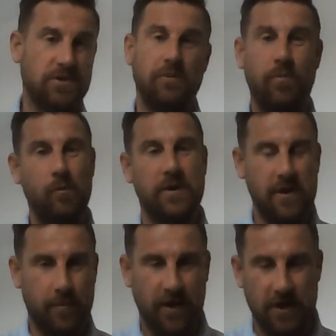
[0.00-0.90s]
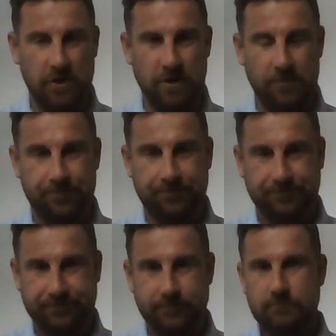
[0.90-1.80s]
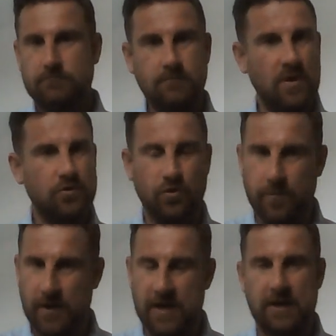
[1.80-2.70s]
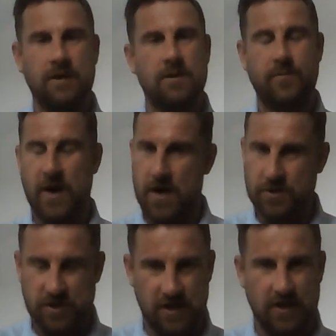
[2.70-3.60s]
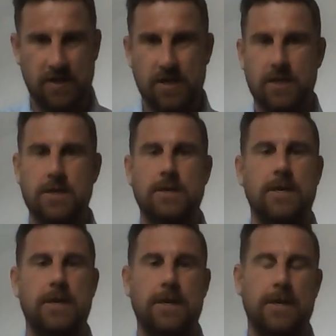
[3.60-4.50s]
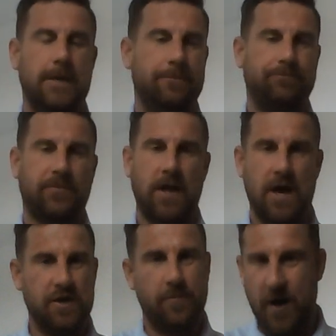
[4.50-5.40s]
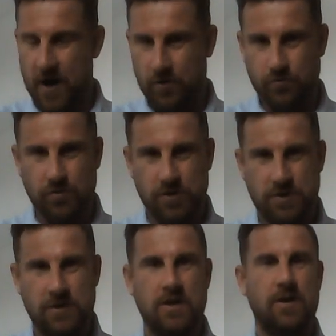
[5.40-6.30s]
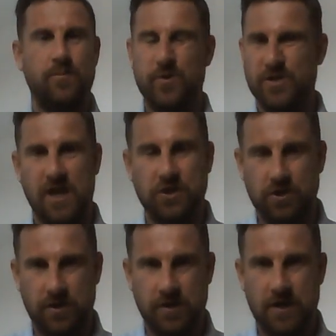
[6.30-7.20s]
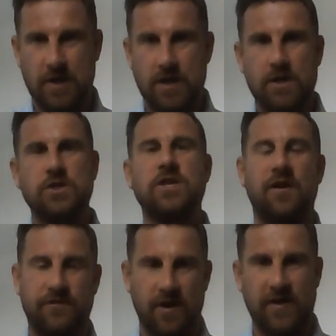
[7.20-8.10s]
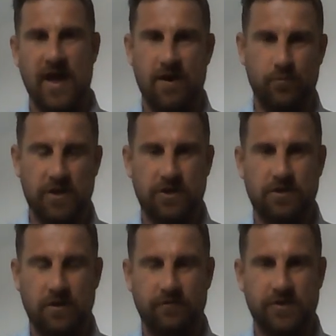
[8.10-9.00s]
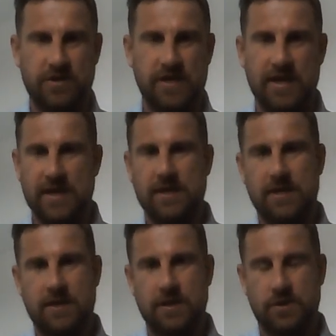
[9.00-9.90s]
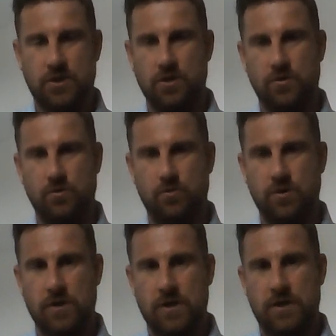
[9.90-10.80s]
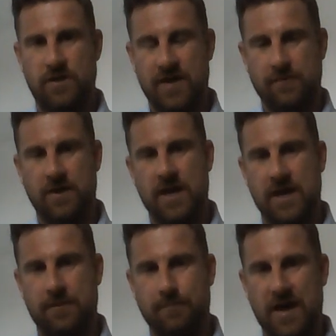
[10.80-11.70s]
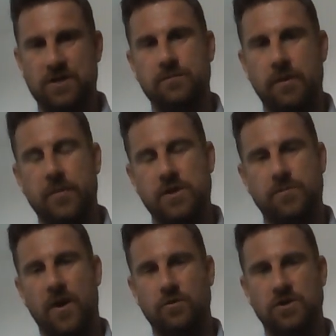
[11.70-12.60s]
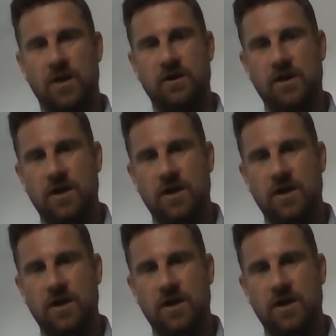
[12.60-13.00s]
So ball manipulation, dribbling, passing, unopposed, possession, stuff like that, which obviously link to them getting maximum exposure,